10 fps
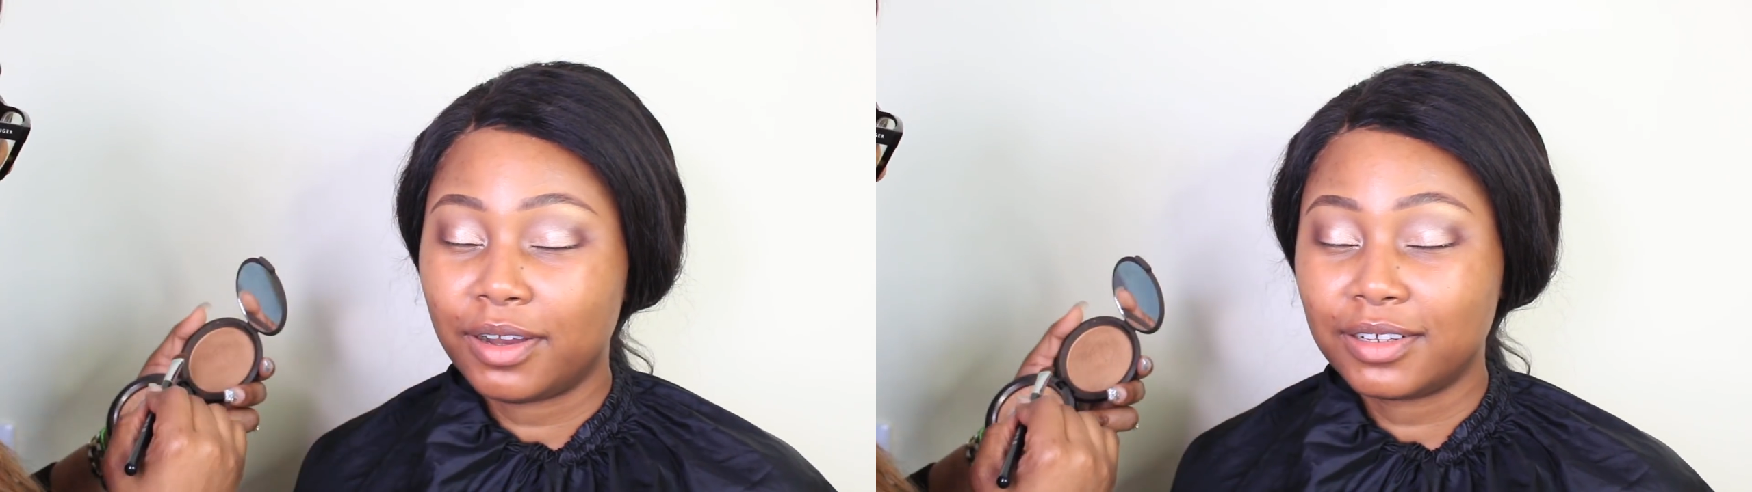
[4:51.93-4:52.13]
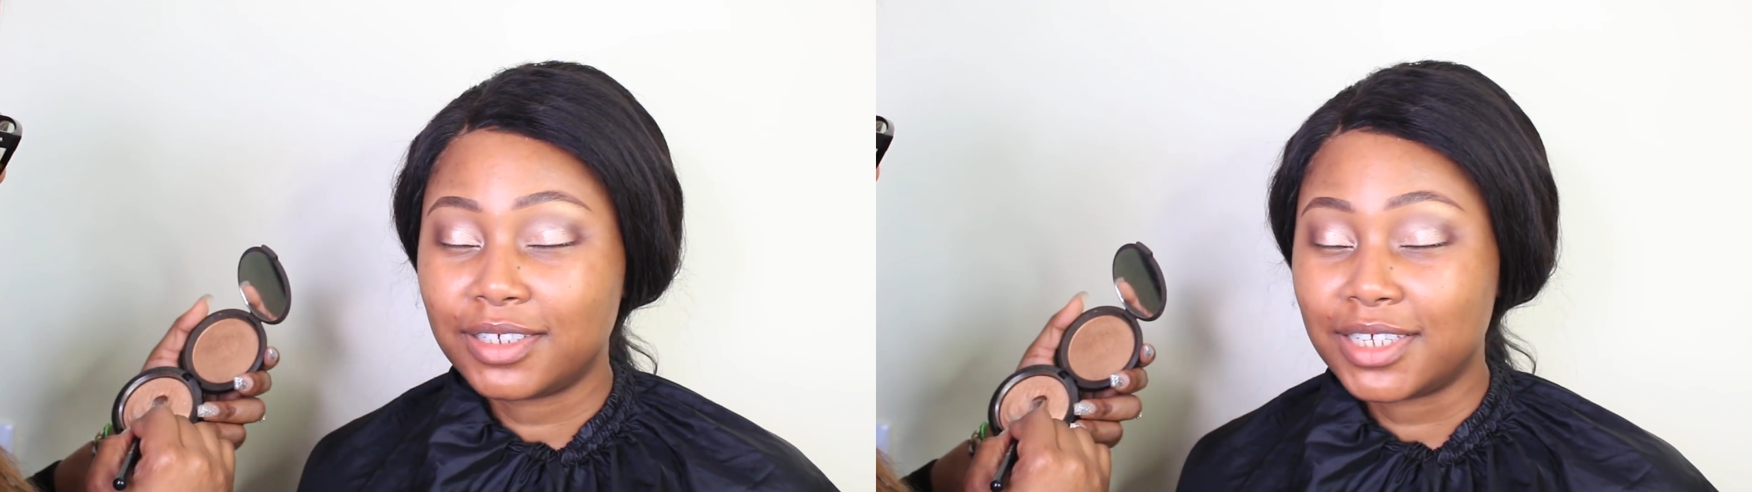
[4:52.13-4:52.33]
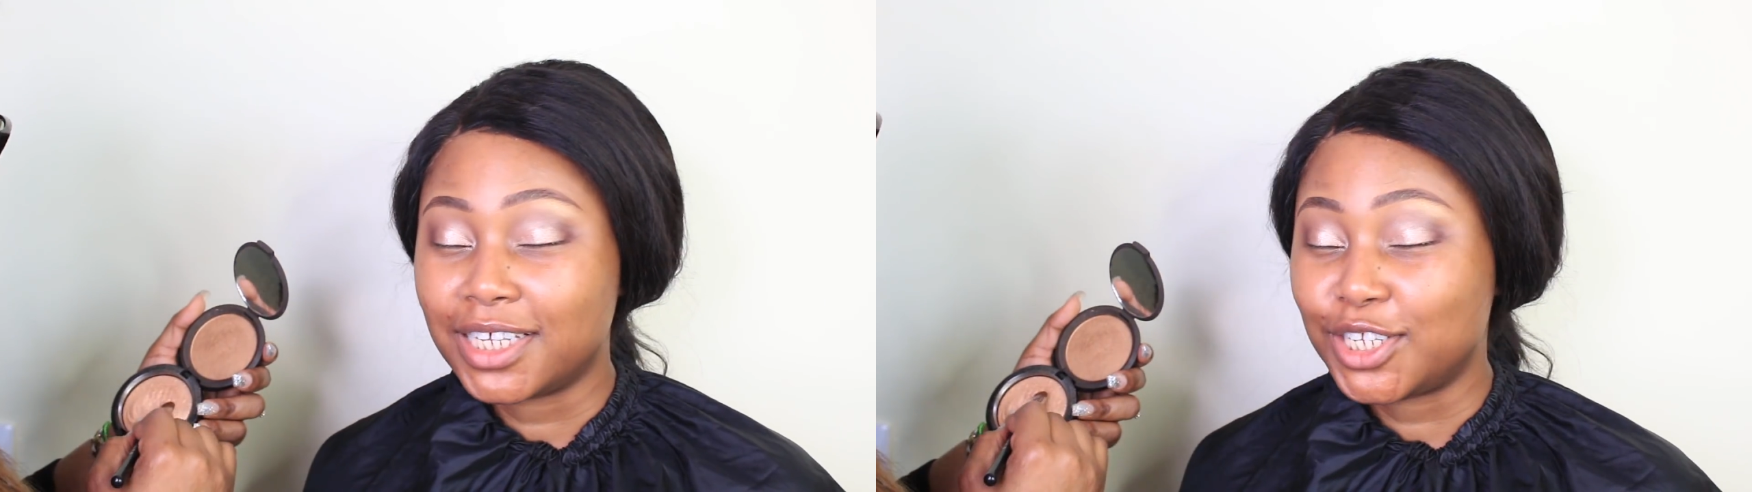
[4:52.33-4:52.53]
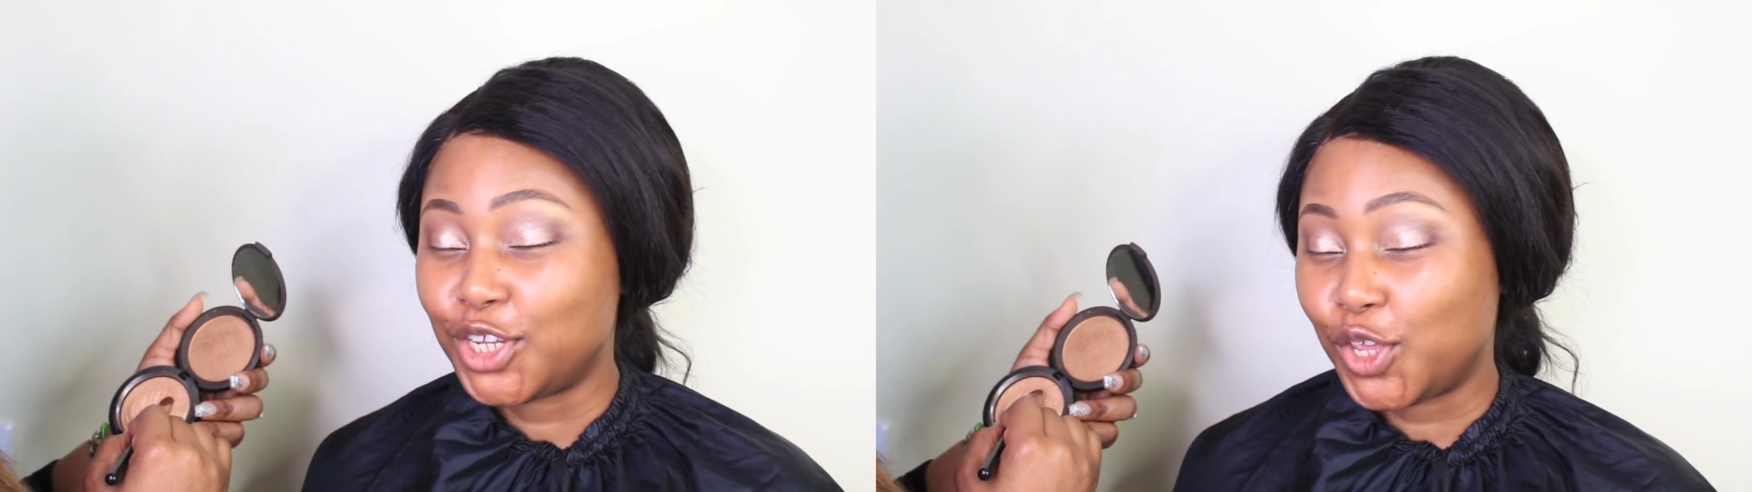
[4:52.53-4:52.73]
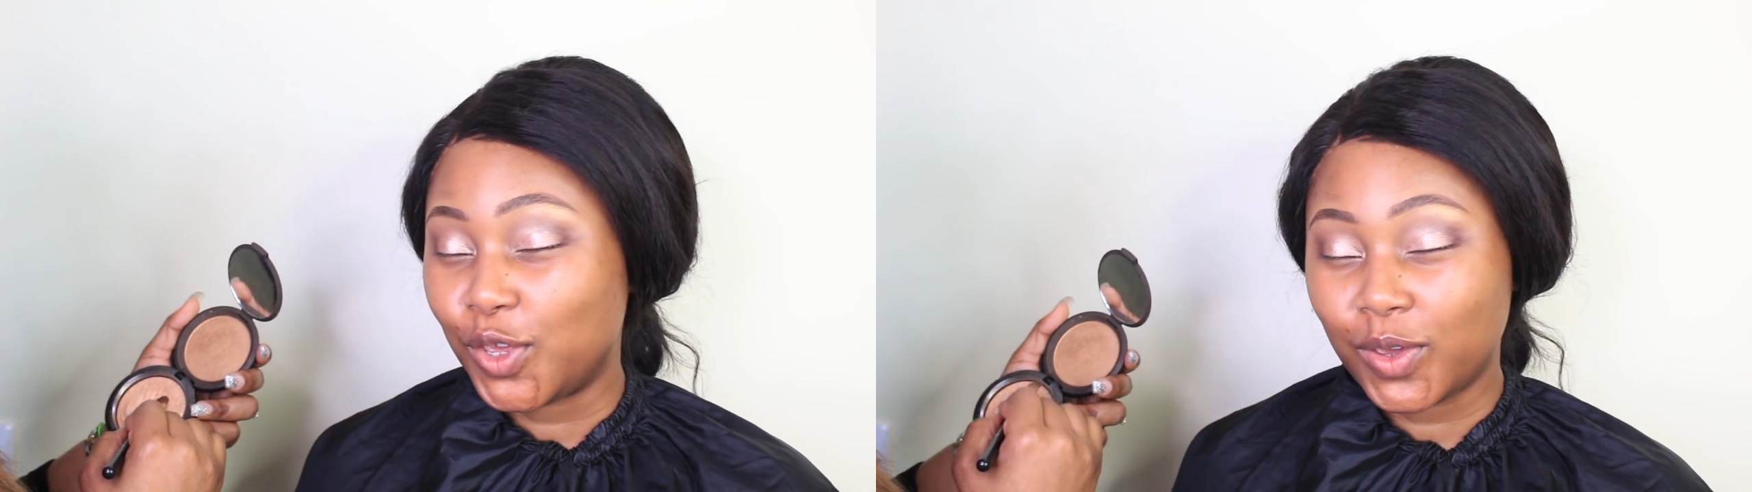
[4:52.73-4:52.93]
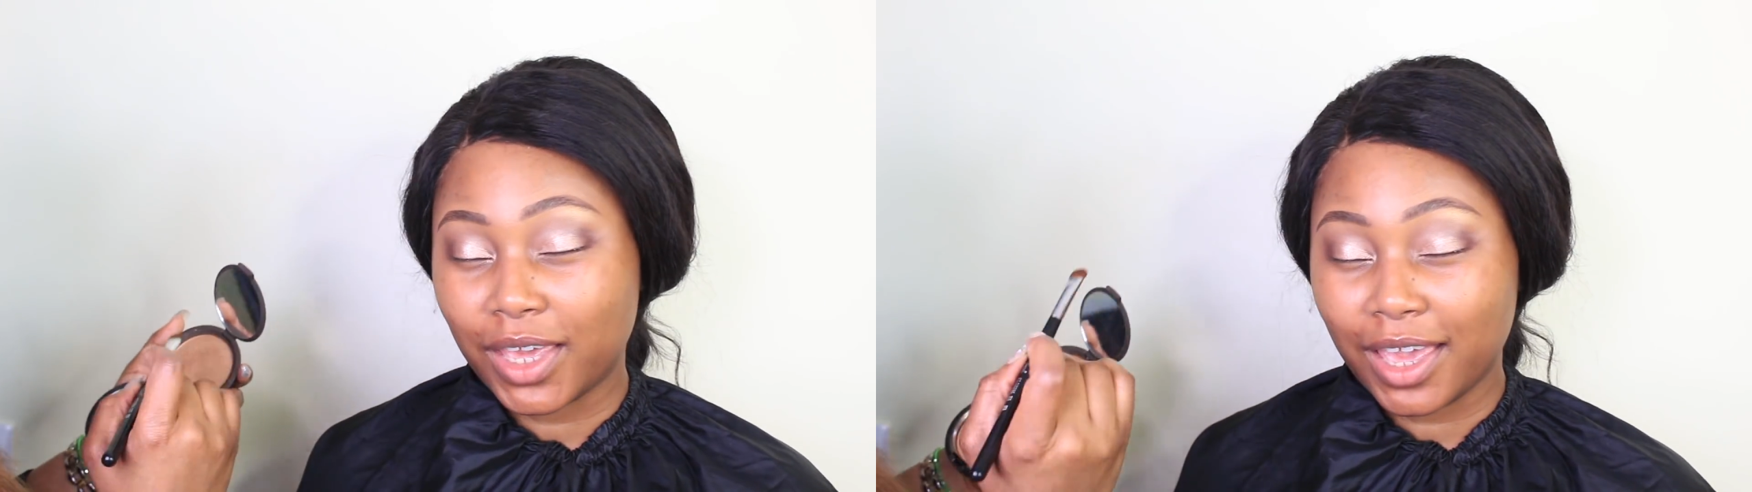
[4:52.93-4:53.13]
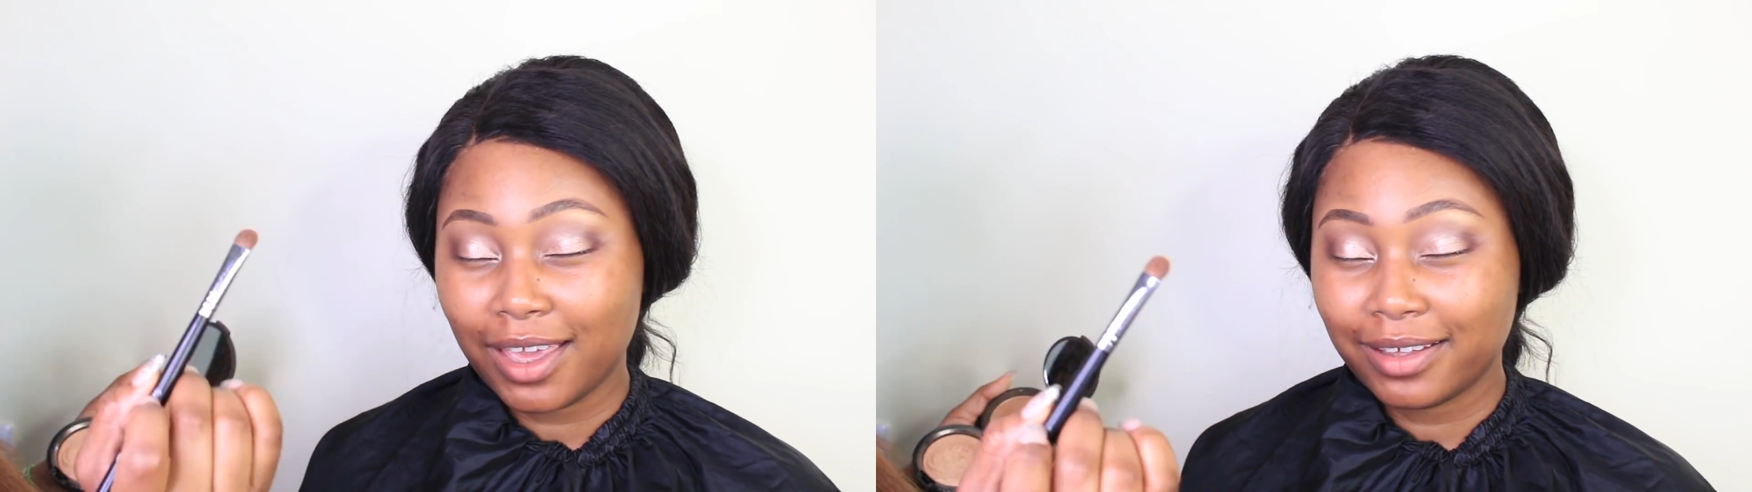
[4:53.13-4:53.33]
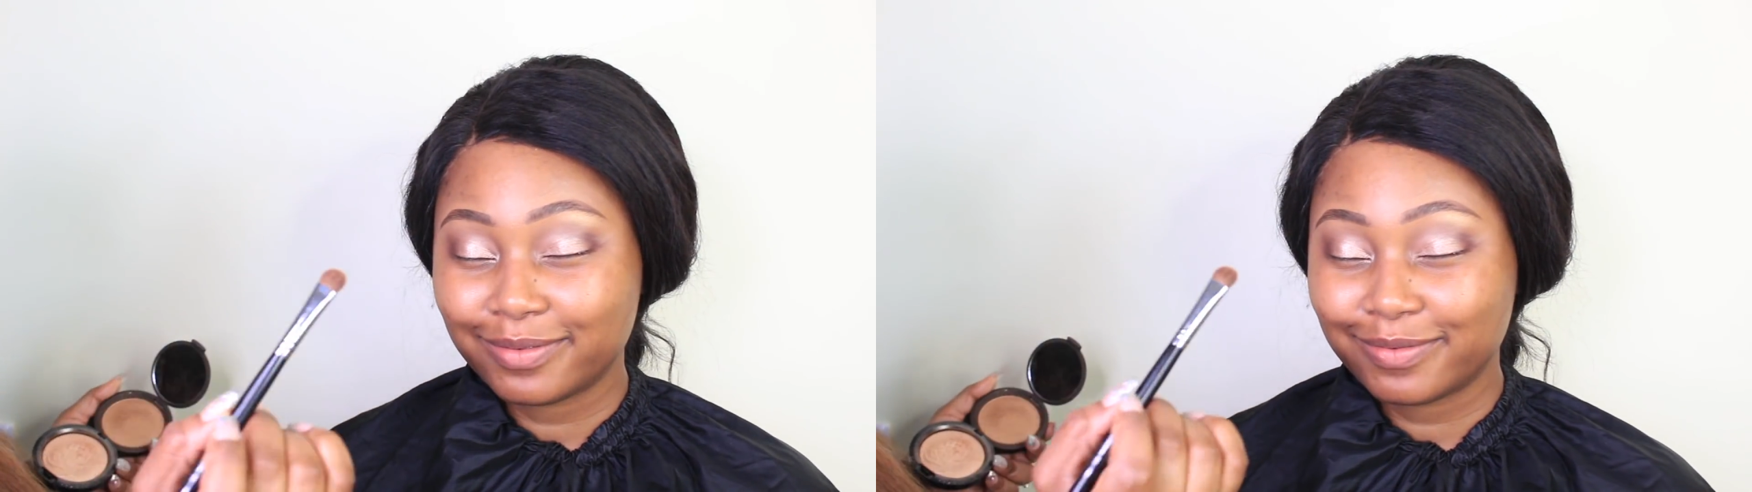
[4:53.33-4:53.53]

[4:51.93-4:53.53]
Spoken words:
artists in the UK?